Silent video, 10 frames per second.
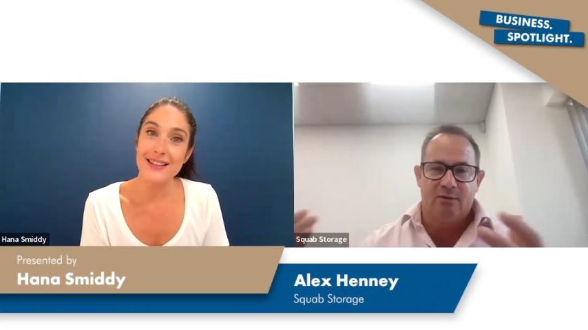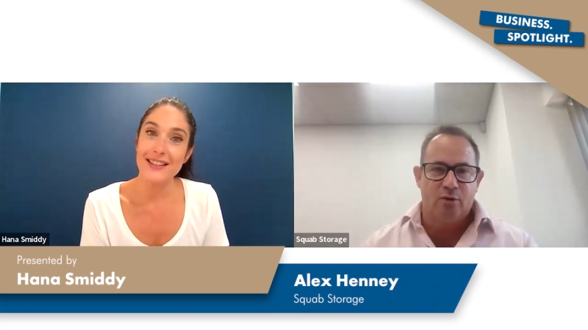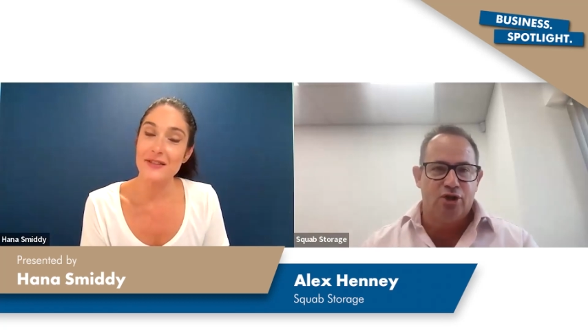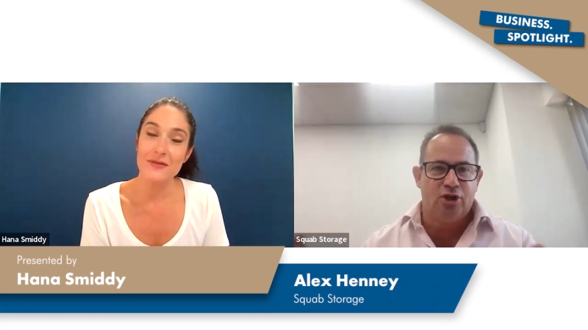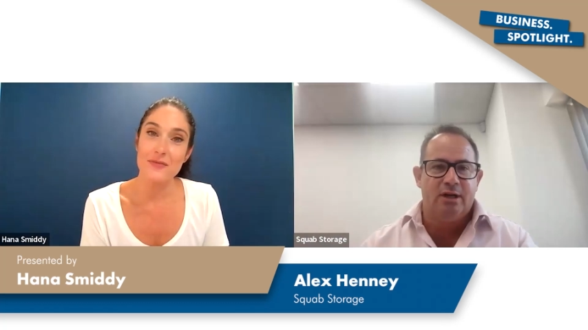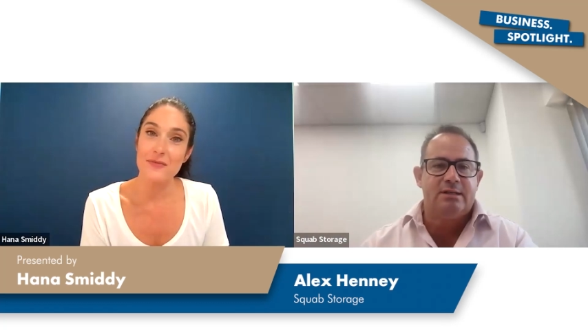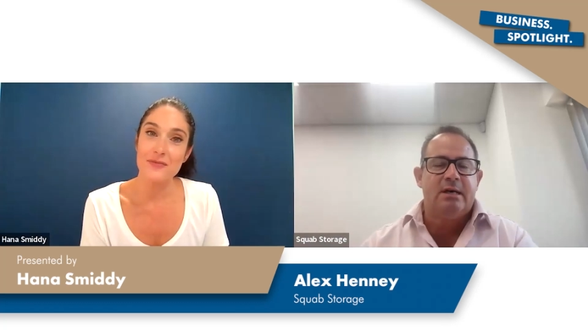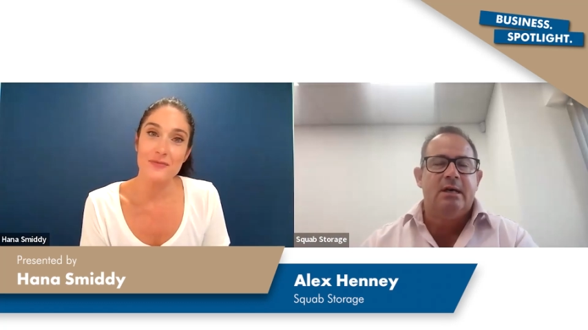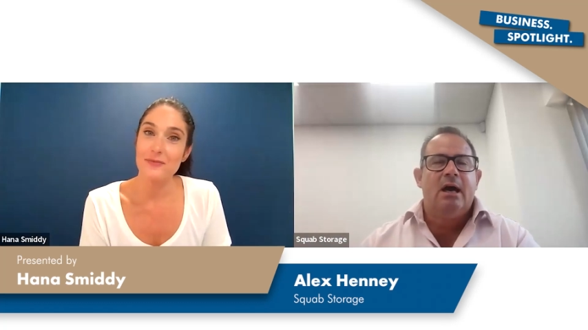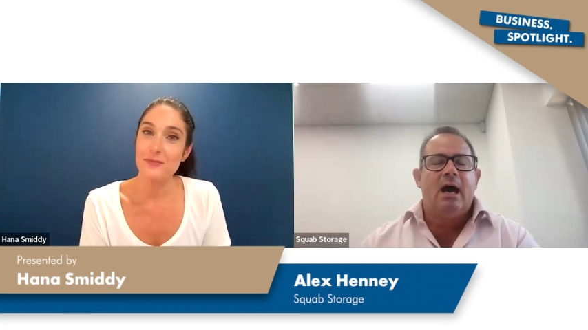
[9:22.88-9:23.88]
Speaker 1: storage units.
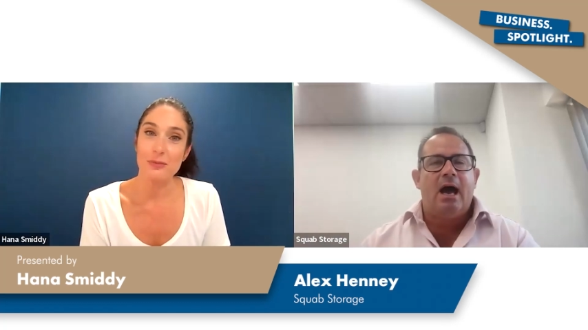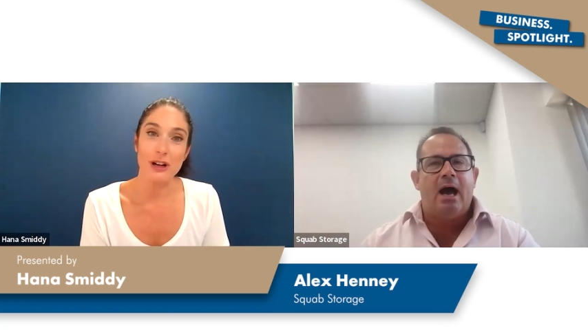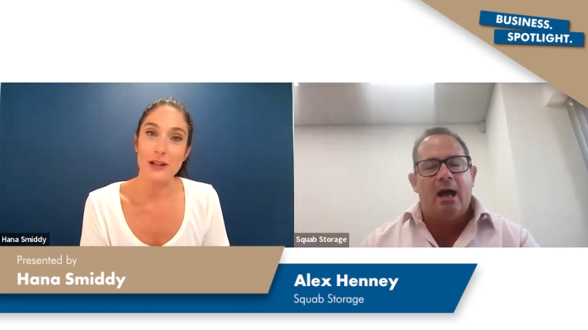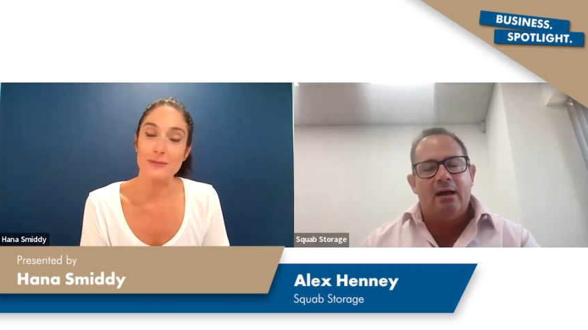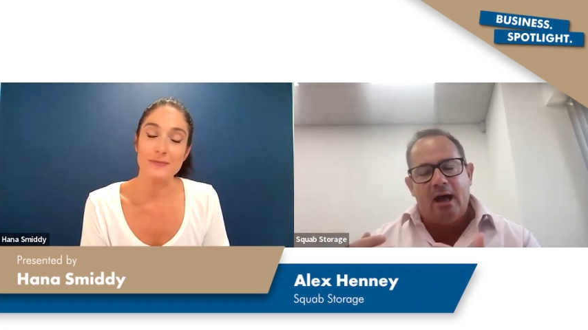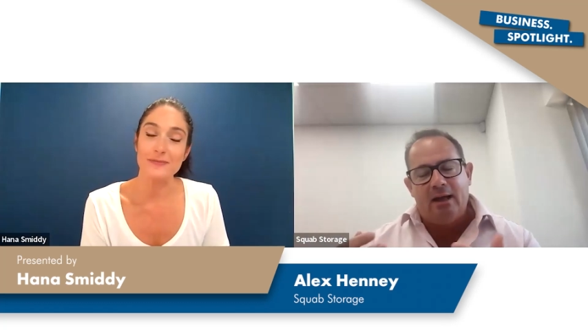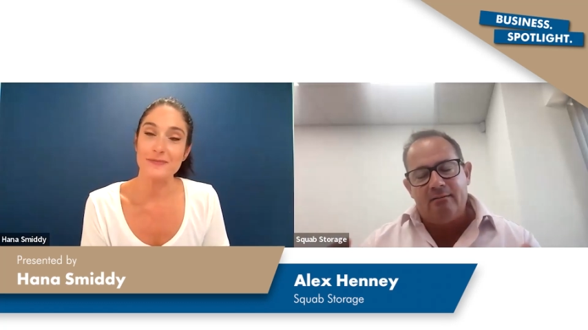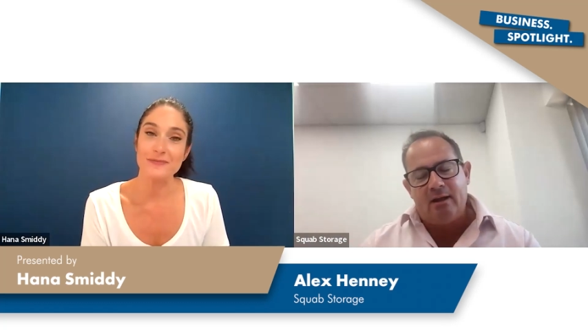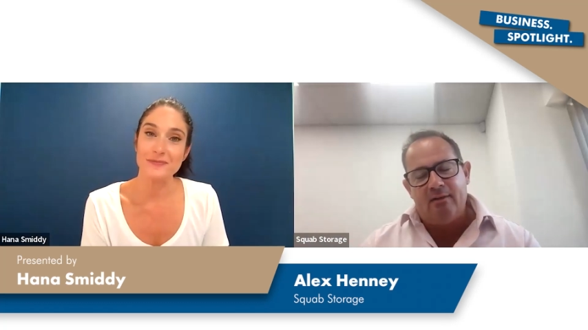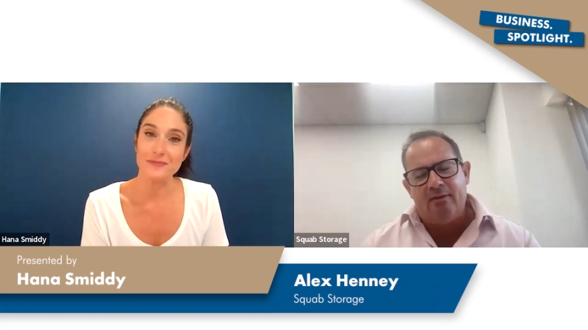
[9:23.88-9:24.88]

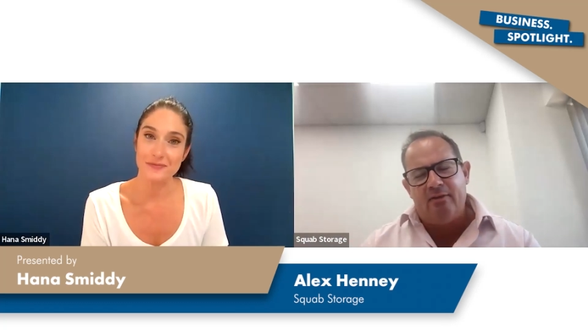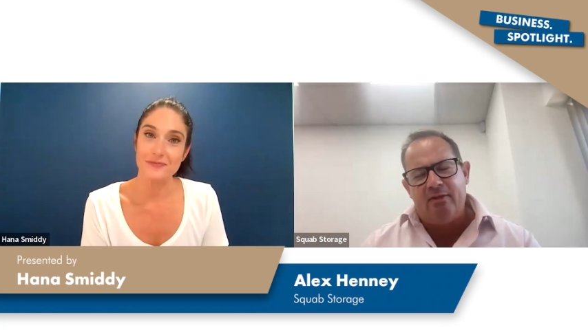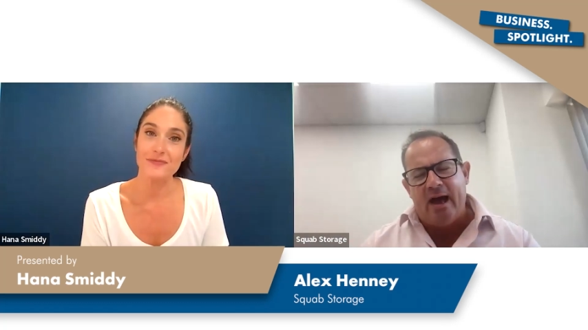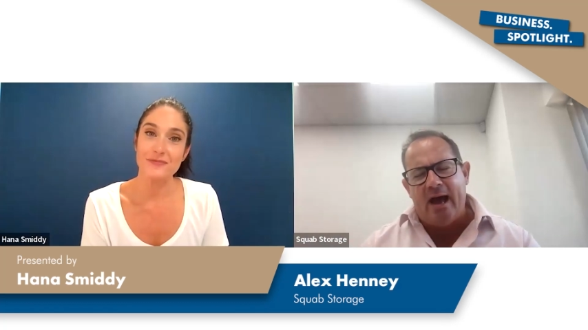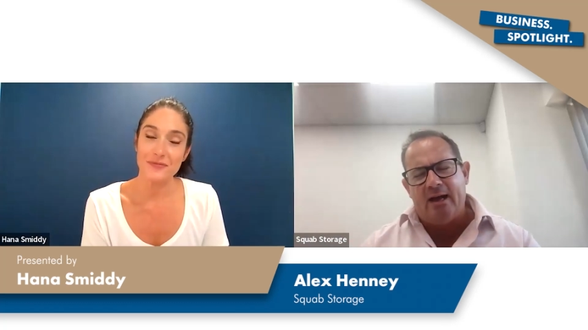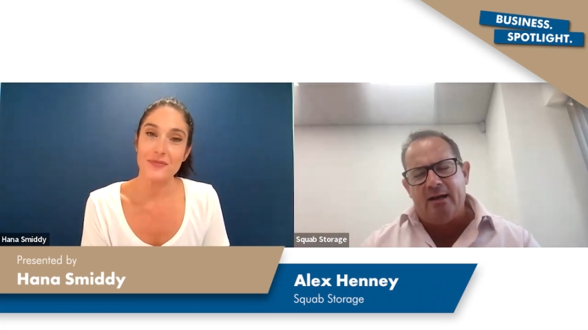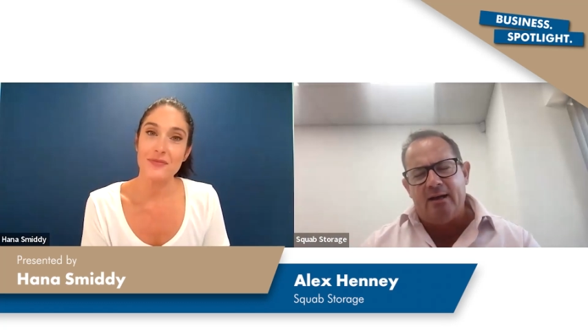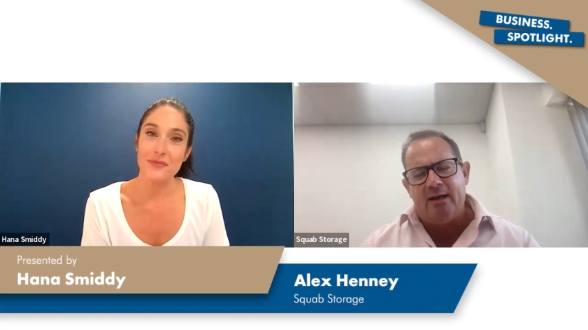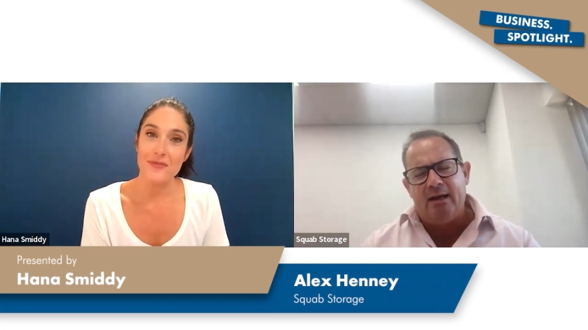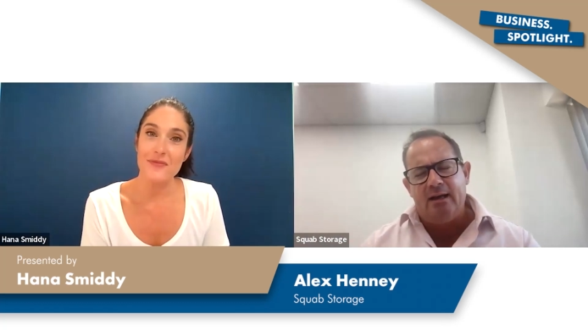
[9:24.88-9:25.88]
And that
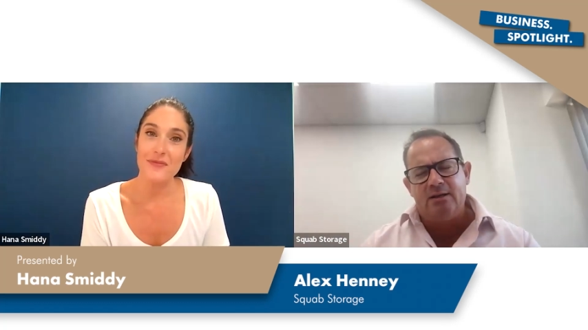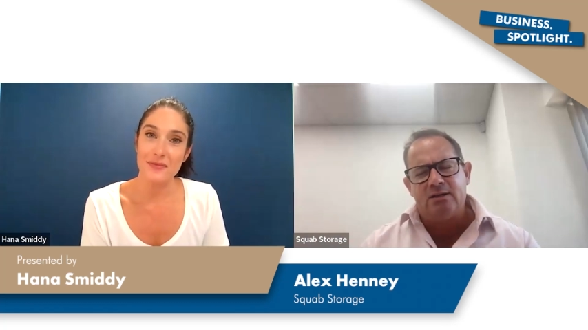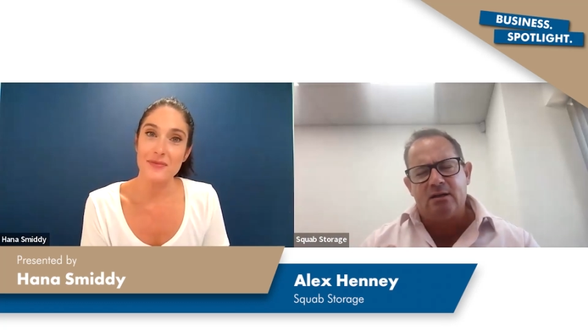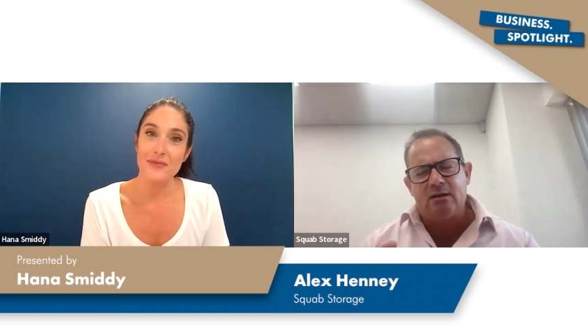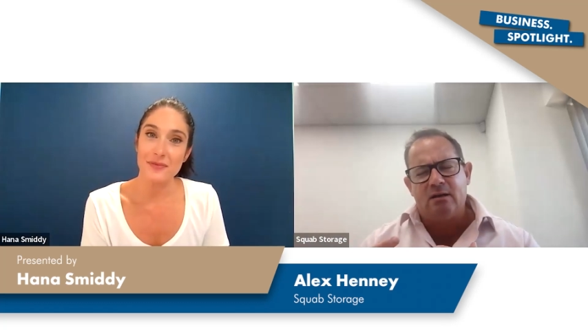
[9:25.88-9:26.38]
is,